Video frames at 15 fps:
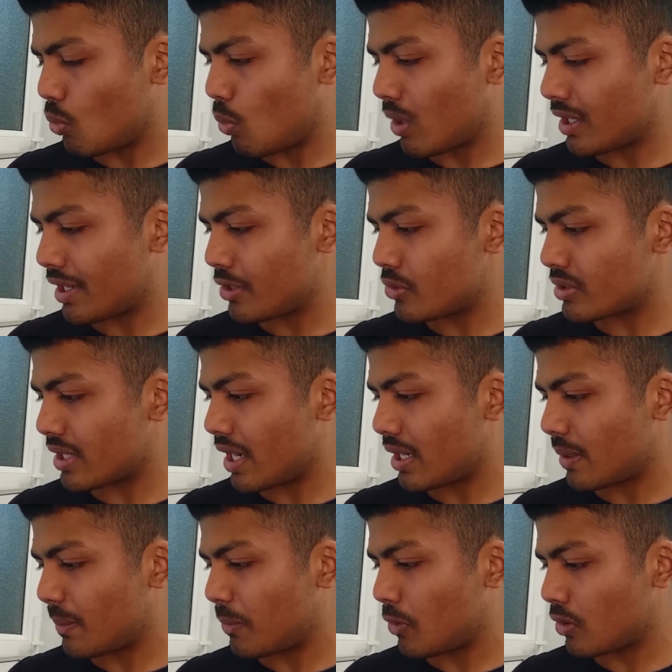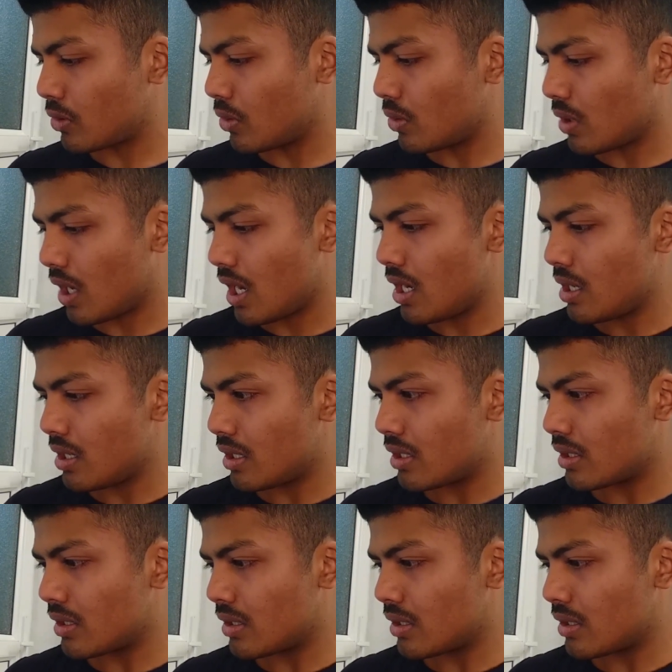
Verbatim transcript: What are you scared of, Porco? Huh?